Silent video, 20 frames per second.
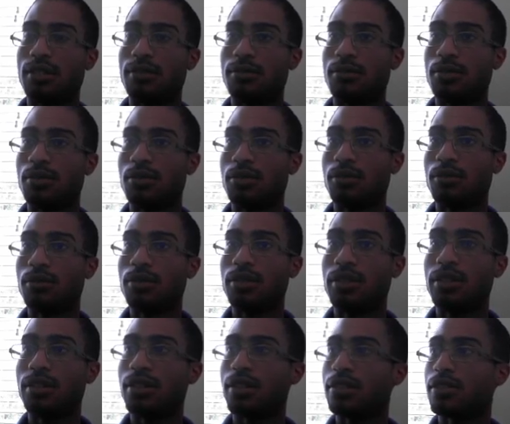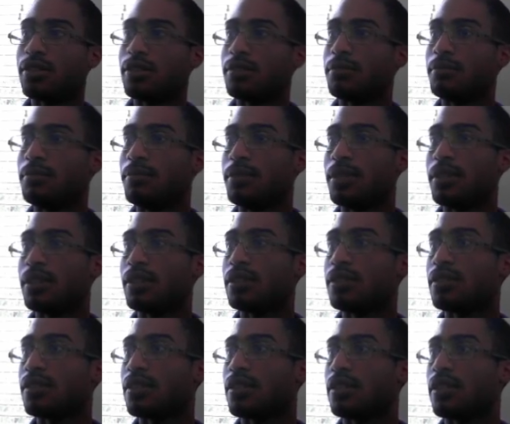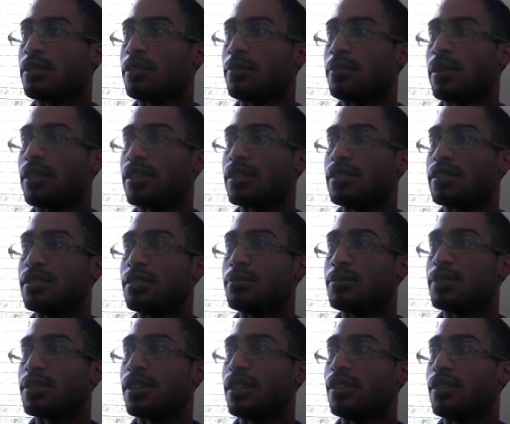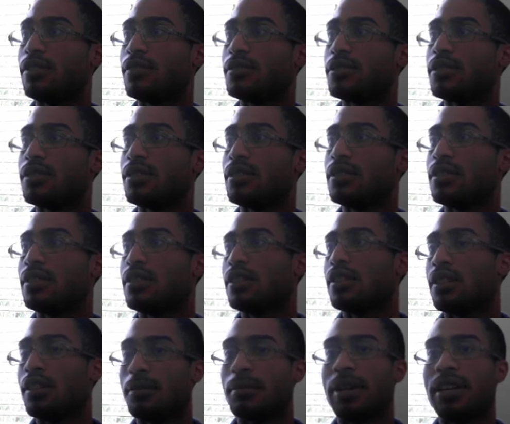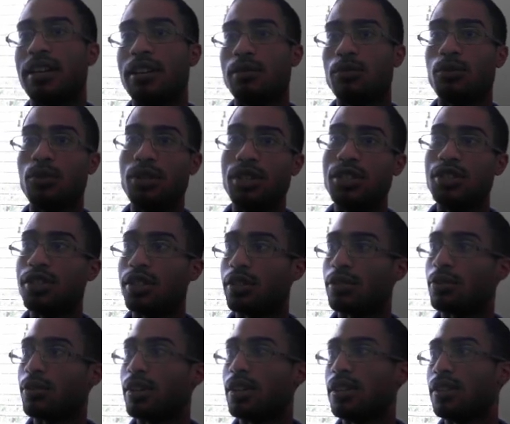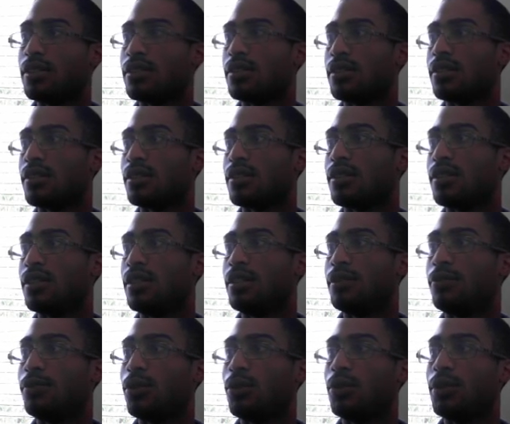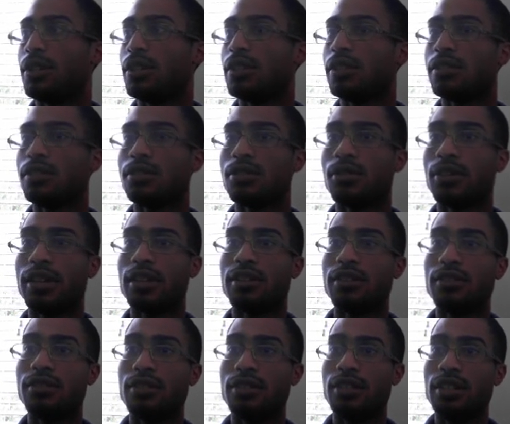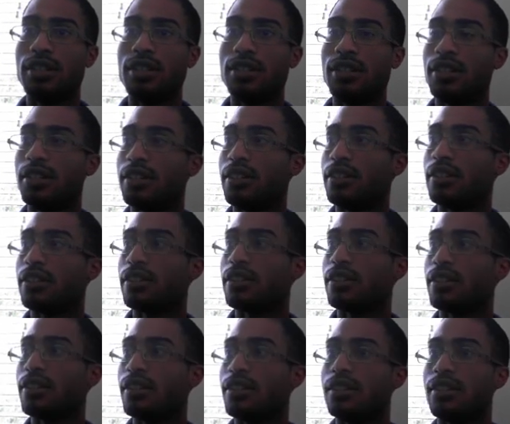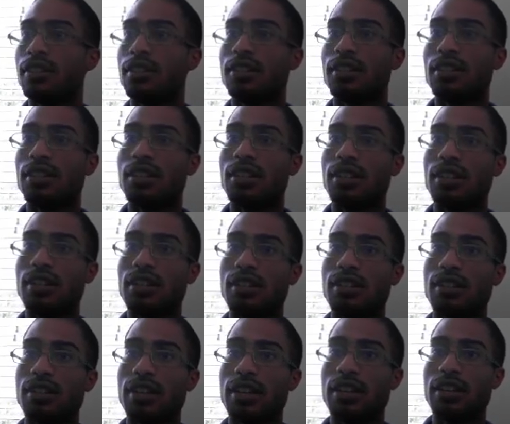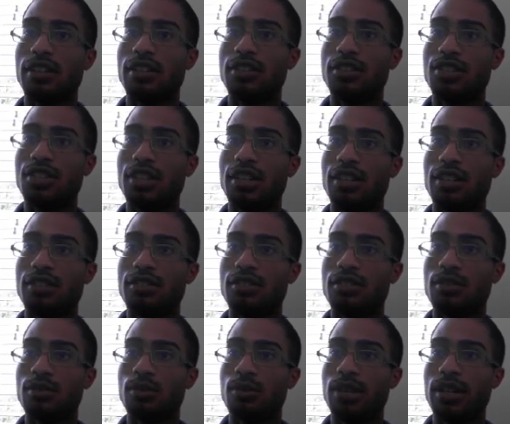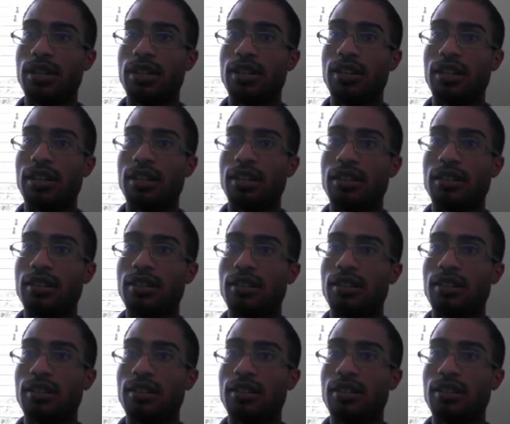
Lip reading: So they're really awesome because the clutter boxes themselves, I can regenerate the foliage, so I can delete it here and I can change the way that